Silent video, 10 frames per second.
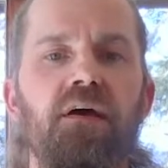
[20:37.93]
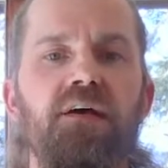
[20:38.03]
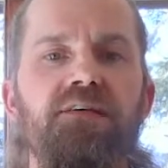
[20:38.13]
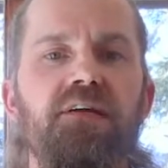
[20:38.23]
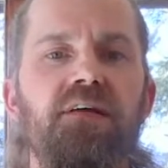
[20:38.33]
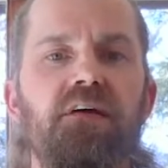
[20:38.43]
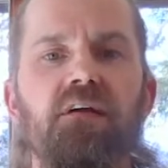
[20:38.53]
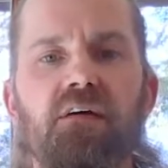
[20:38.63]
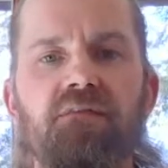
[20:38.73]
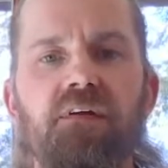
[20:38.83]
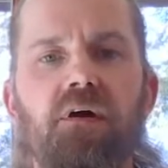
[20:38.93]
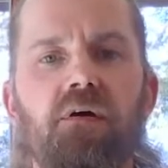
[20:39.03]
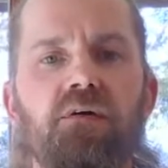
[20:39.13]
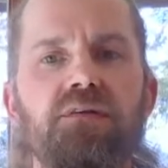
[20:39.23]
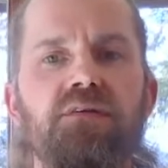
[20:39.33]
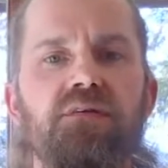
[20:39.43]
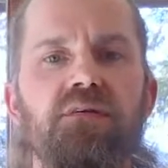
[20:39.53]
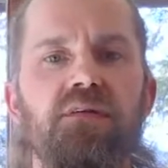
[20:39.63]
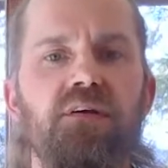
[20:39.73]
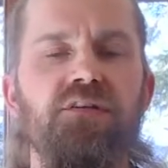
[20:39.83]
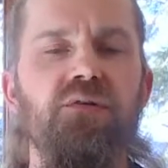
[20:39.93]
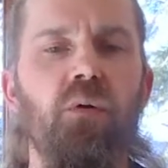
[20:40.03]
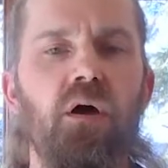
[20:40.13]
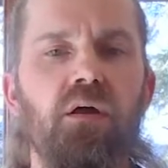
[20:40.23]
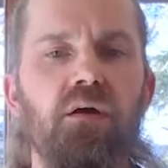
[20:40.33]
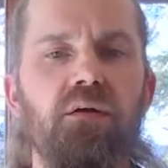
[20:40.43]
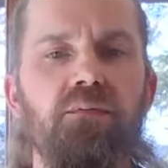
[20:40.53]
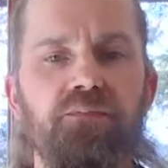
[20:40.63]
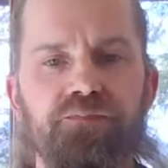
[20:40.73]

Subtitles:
it's into their lymph nodes, they're swollen.